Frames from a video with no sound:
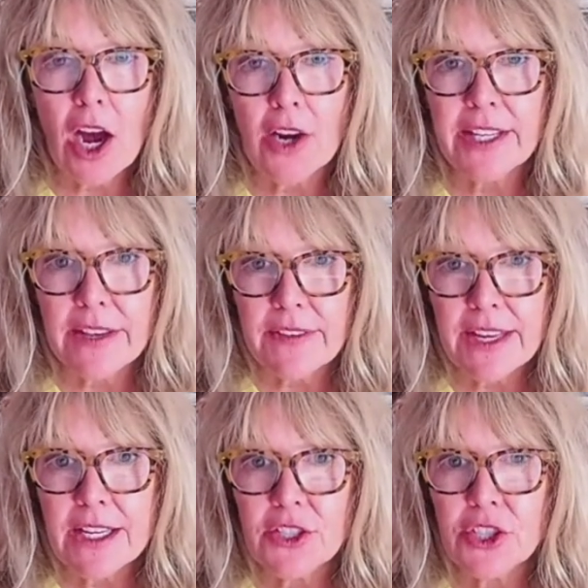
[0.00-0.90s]
are
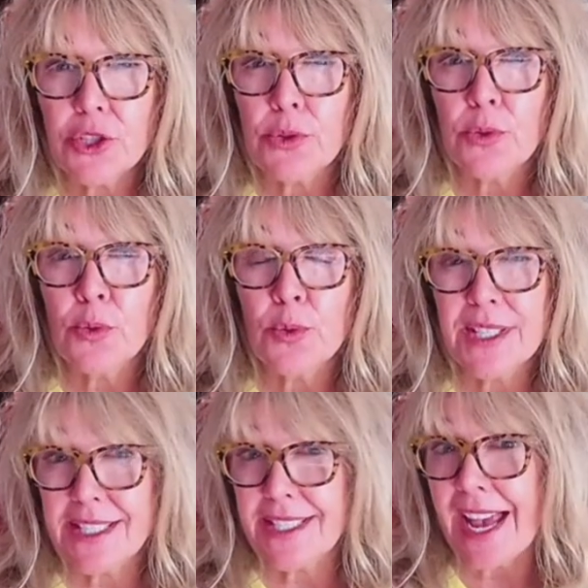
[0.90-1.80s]
giving to
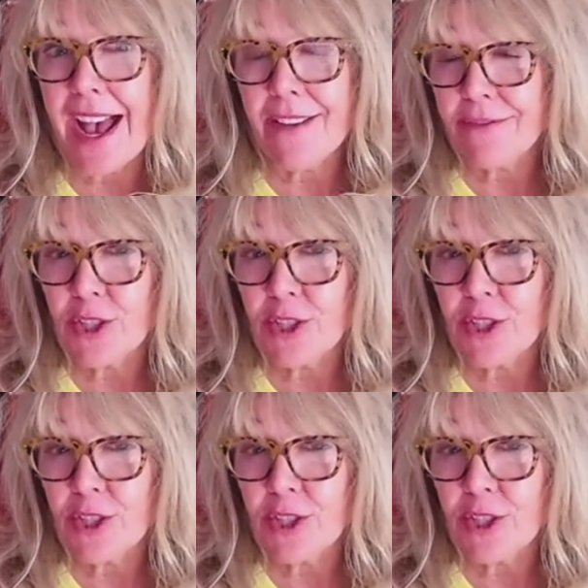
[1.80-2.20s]
staff,